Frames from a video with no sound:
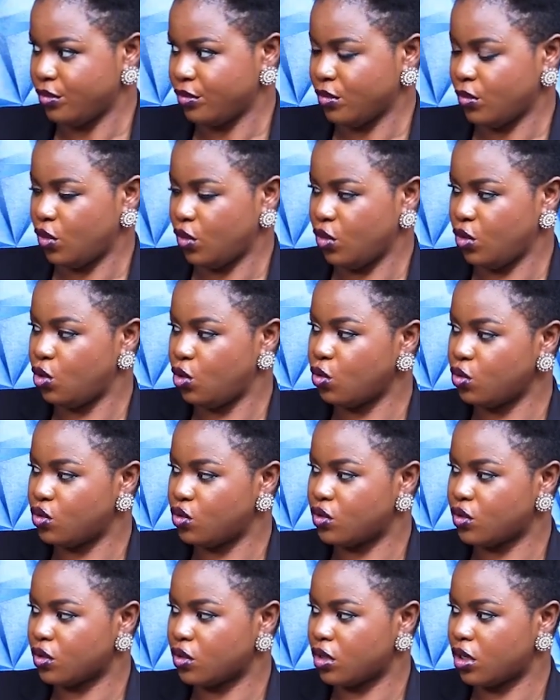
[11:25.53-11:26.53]

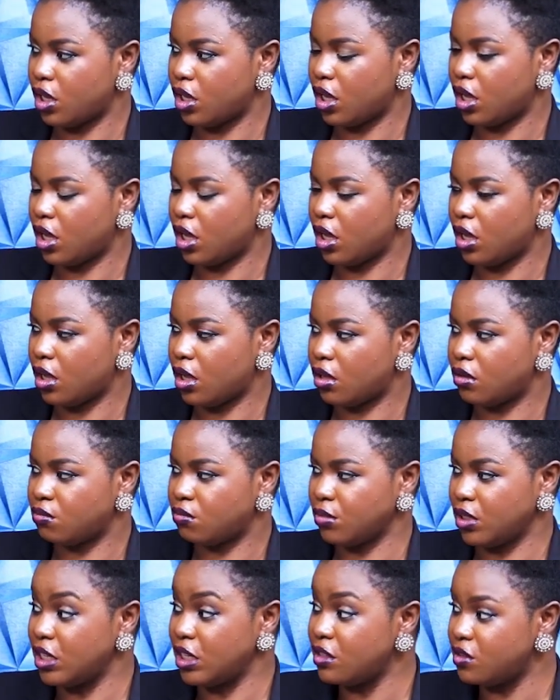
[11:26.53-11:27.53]
those
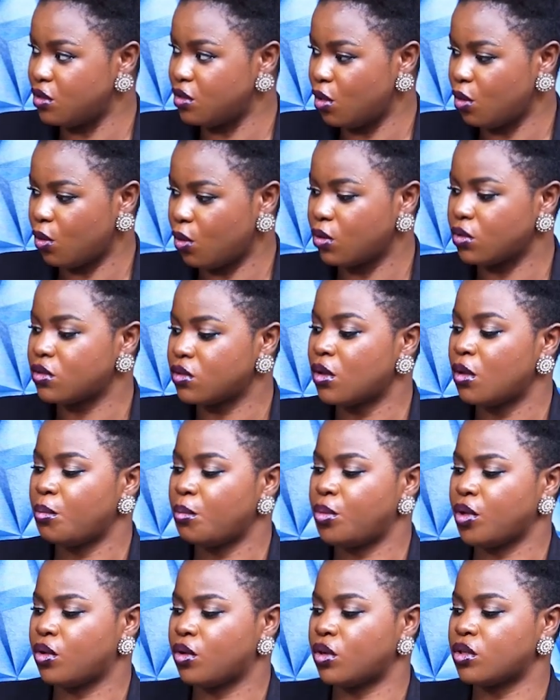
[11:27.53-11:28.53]
these laws,
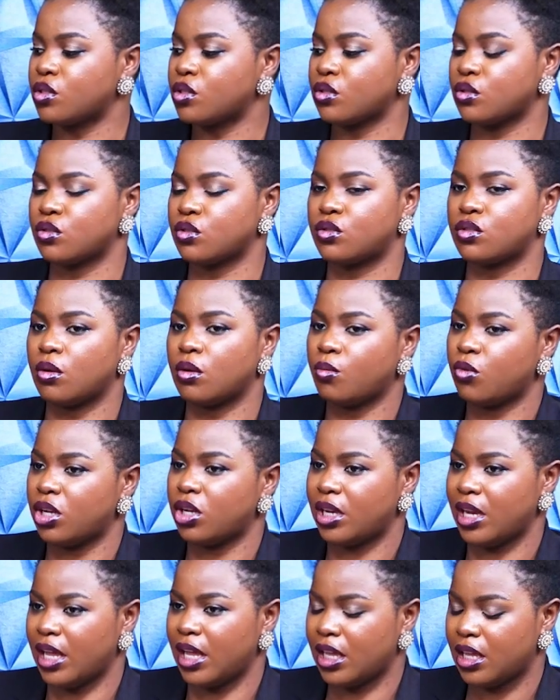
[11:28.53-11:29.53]
because
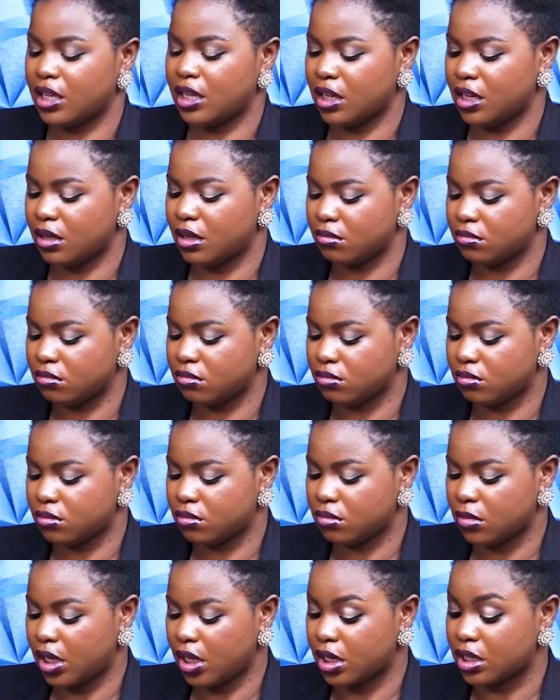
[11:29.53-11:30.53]
someone like
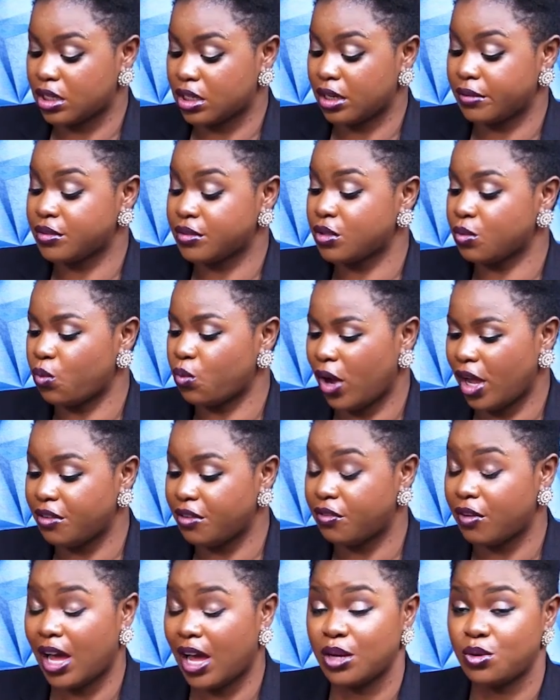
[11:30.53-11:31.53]
Akraf's
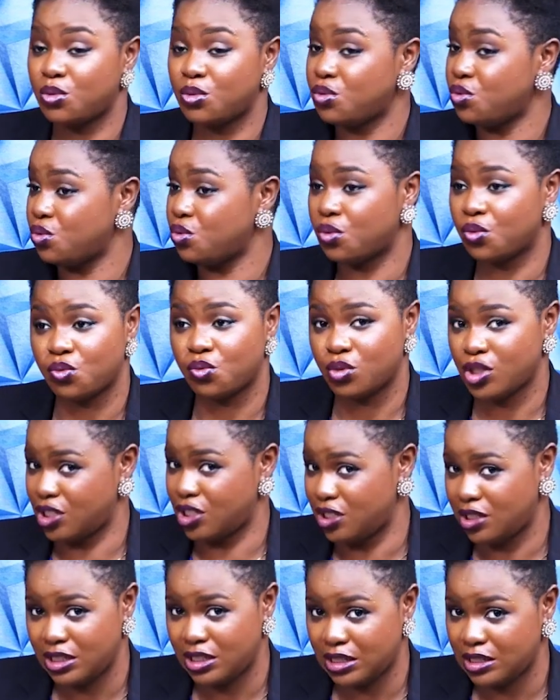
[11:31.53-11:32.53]
wife, I don't know who
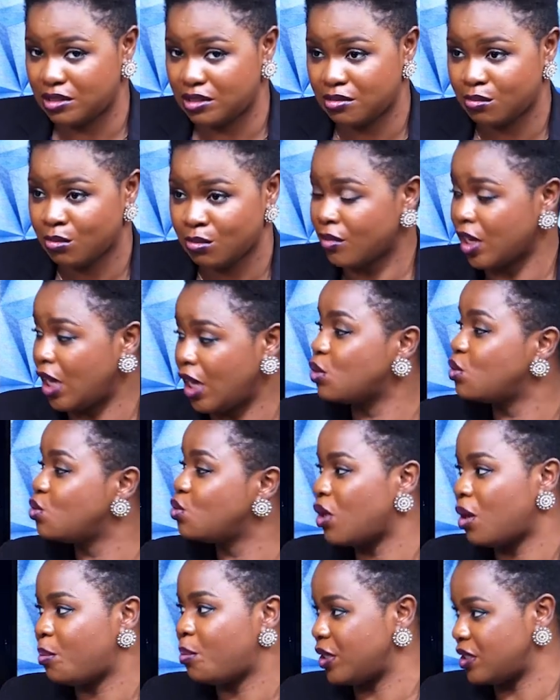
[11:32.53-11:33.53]
she is, I don't
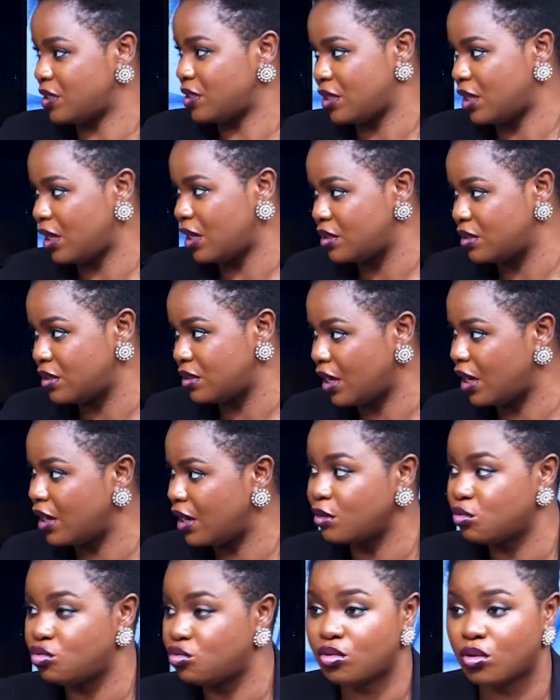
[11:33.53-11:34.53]
know her personality, and
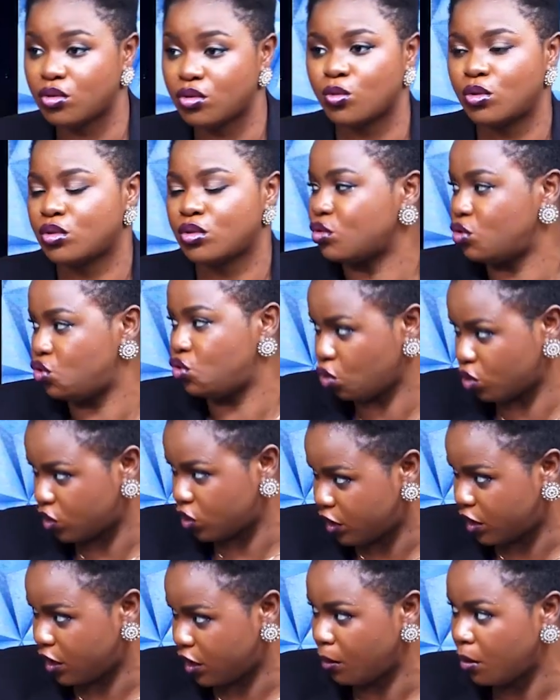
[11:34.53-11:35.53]
I do not want to judge
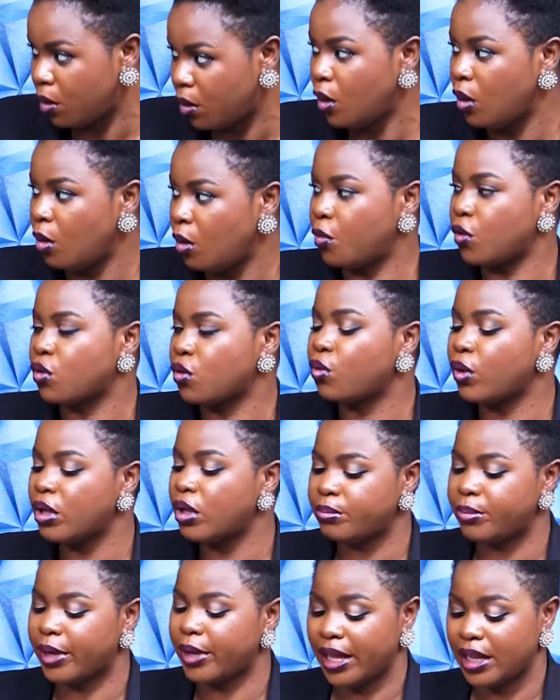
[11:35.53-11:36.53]
her, but
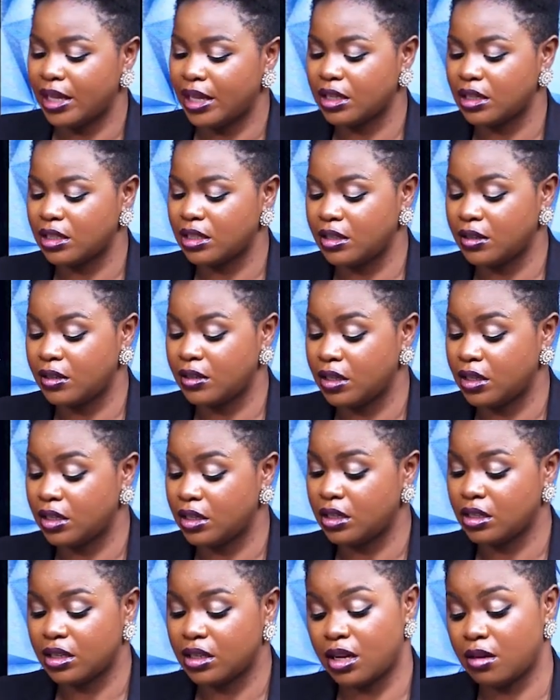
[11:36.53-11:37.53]
going by the
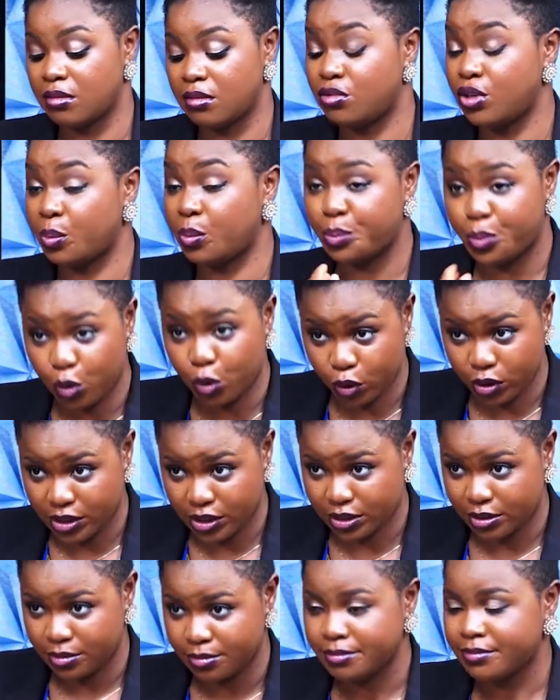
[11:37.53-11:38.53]

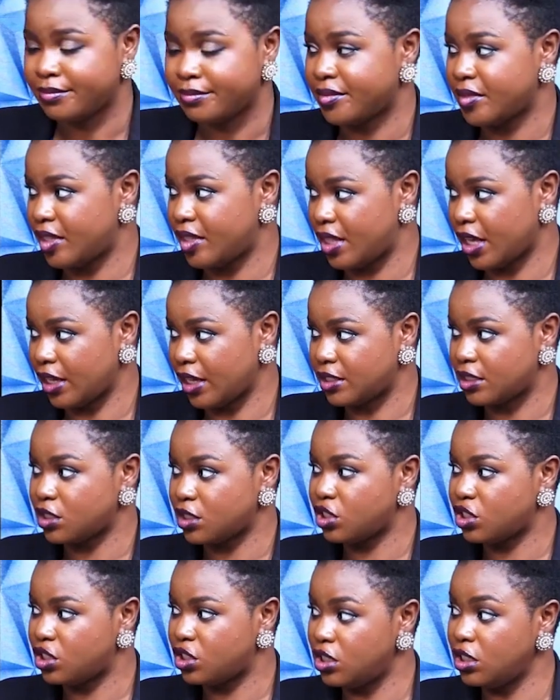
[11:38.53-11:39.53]
report that
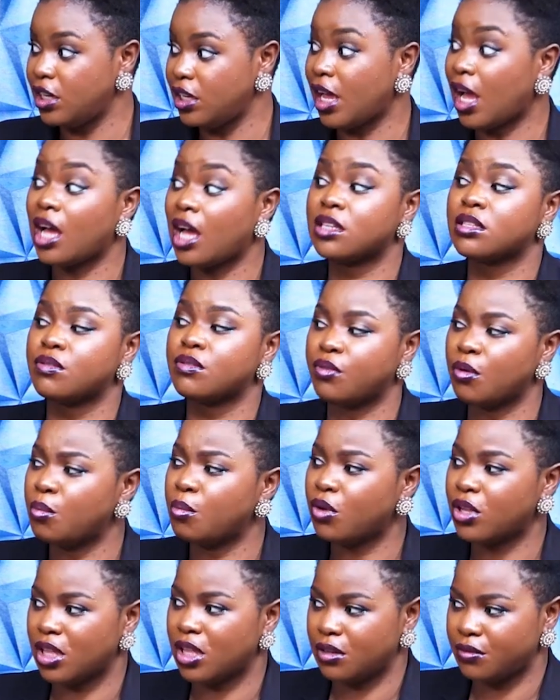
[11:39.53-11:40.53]
she asked for
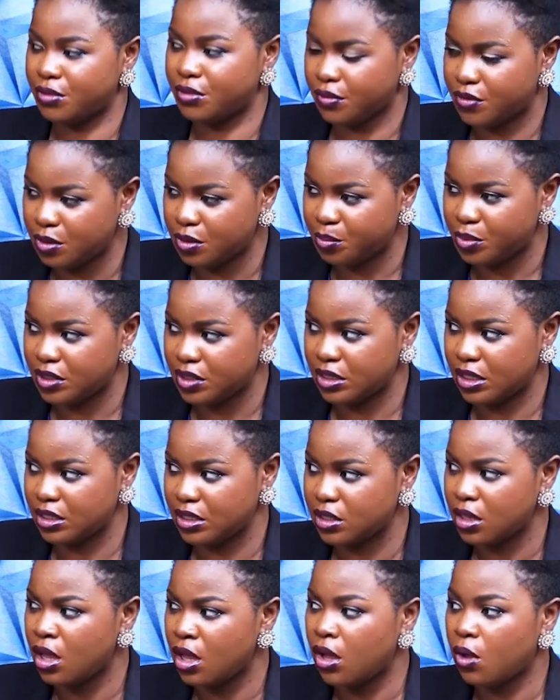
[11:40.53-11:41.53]
more than
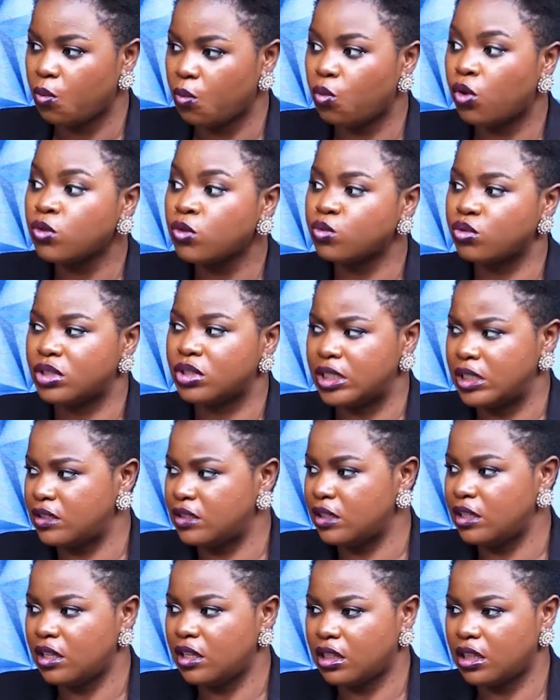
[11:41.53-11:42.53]
50%, one would
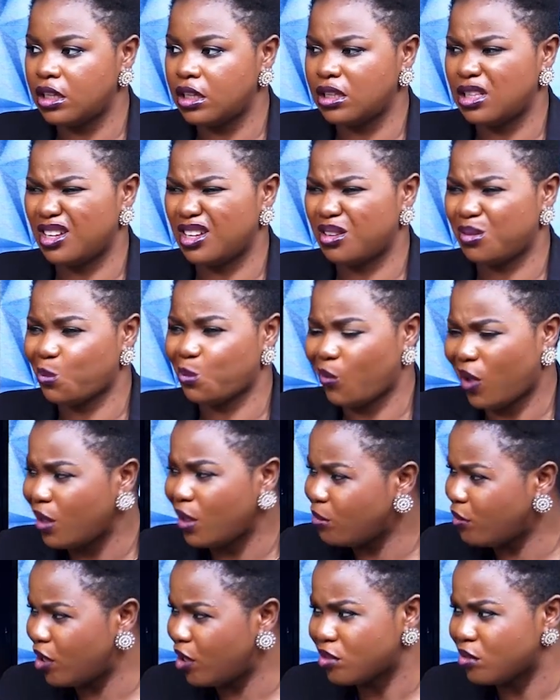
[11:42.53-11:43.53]
easily think that why are
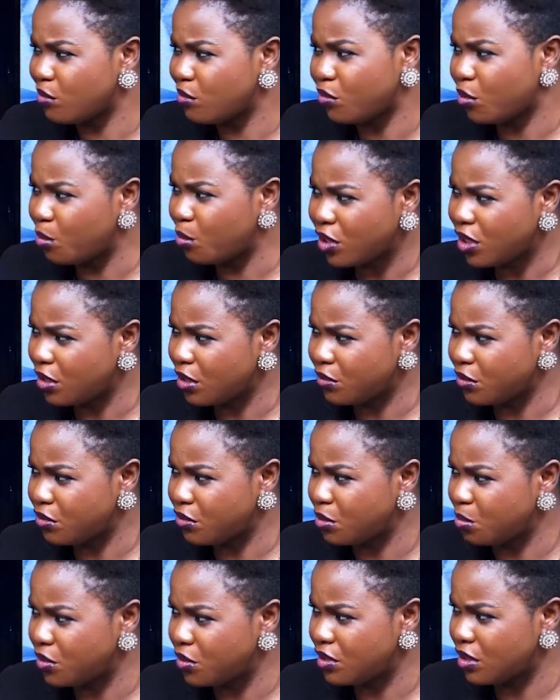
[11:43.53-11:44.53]
you asking for more than
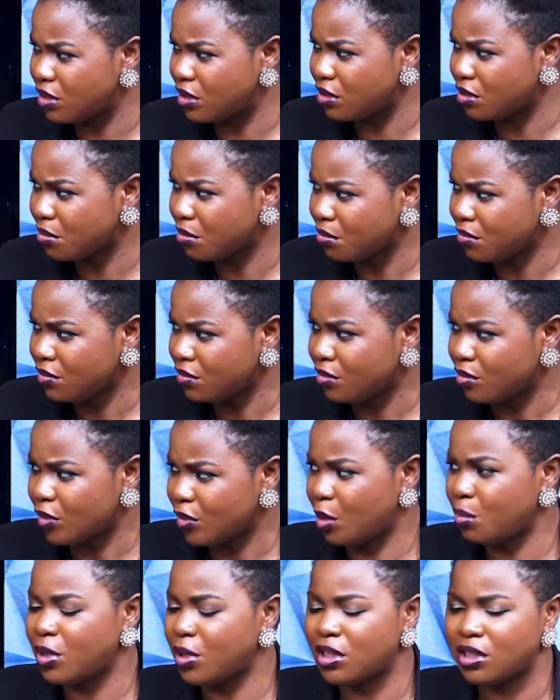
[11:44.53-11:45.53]
50%?
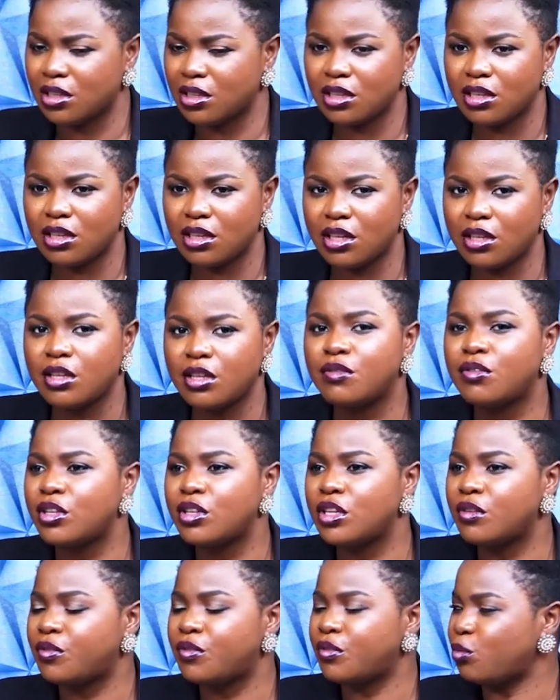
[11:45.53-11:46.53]
I mean,
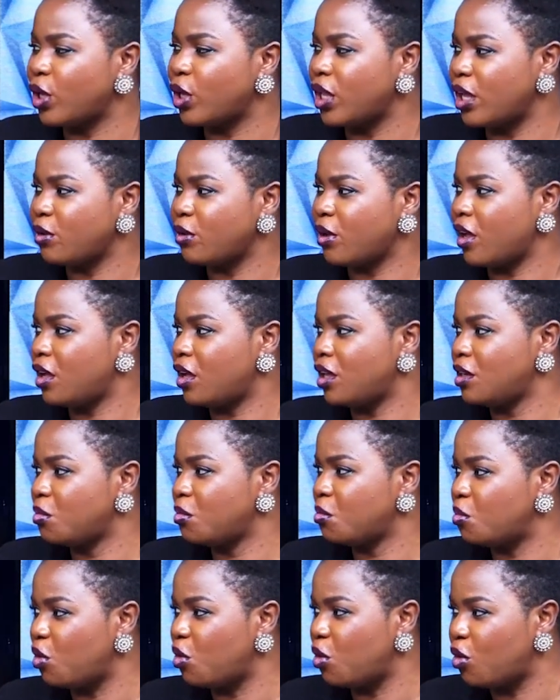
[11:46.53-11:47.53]
even if whether you are
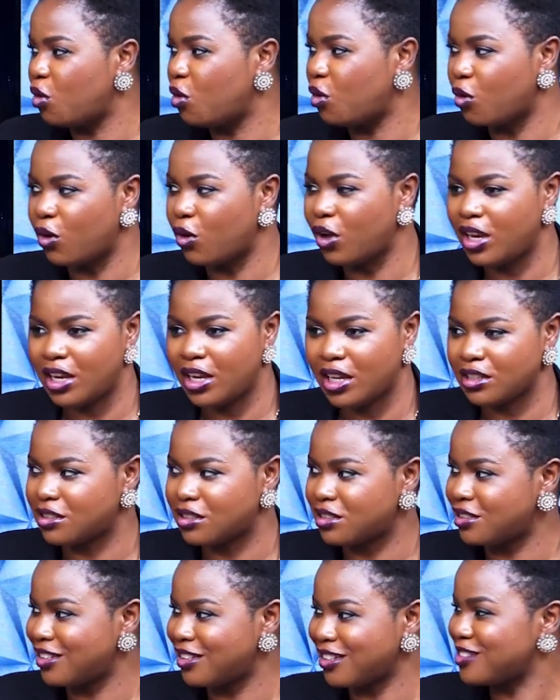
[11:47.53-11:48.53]
earning more or
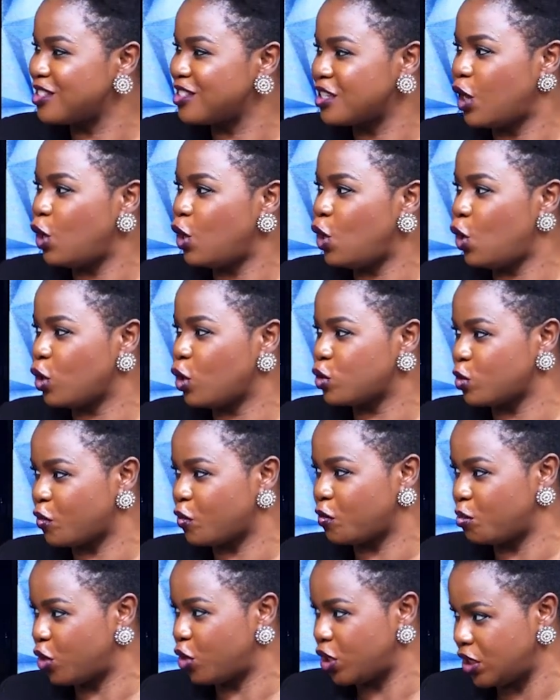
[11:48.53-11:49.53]
less, it's a lot of
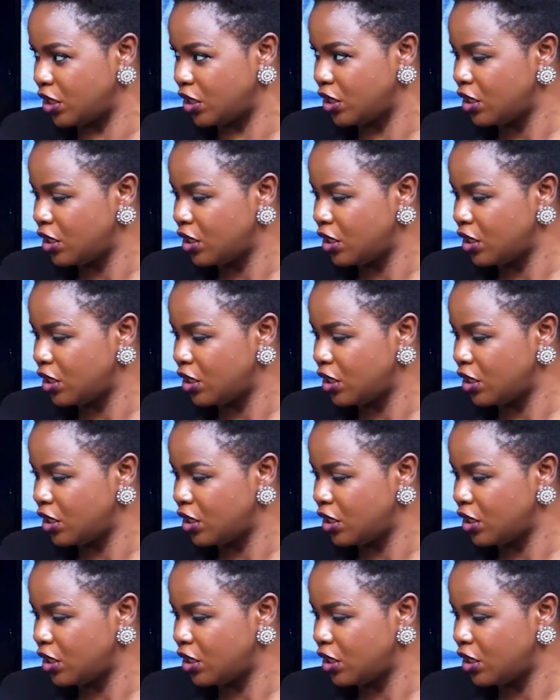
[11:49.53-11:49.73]
money.